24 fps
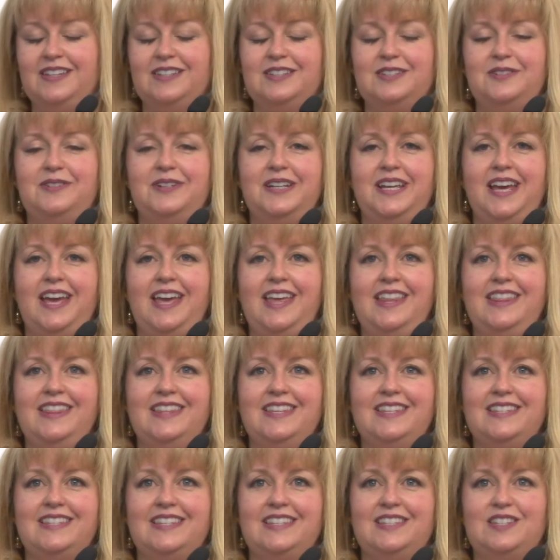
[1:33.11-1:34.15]
So again,
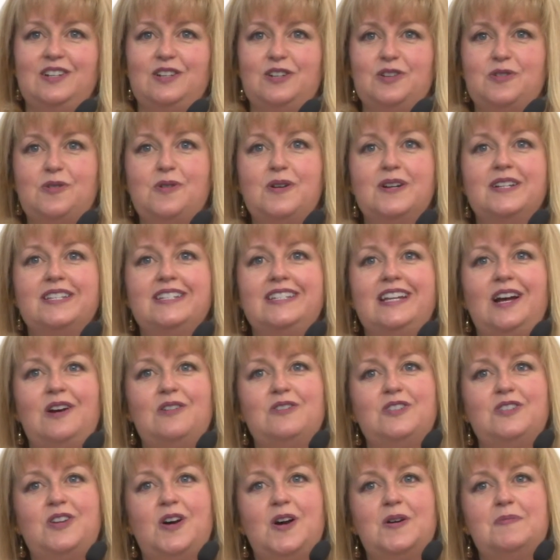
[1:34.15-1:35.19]
this is our short snout
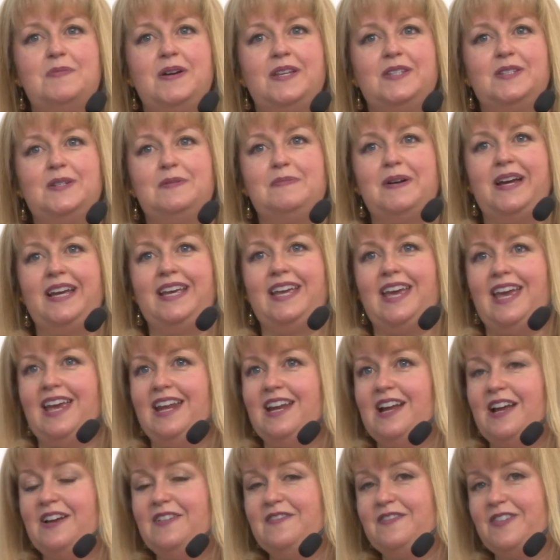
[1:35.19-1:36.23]
dog muzzle by
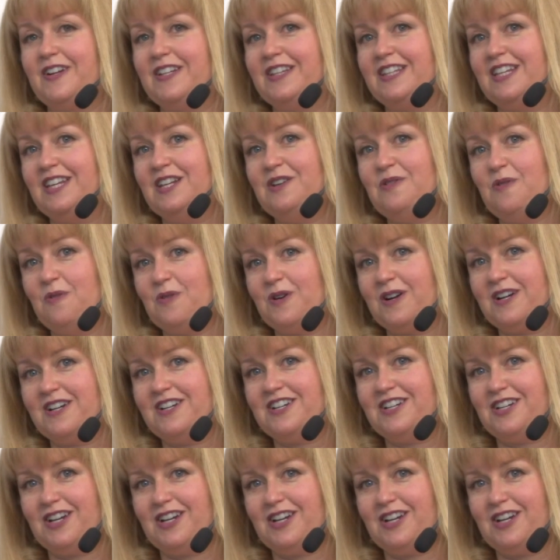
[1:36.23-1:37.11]
Canine Friendly in Orange,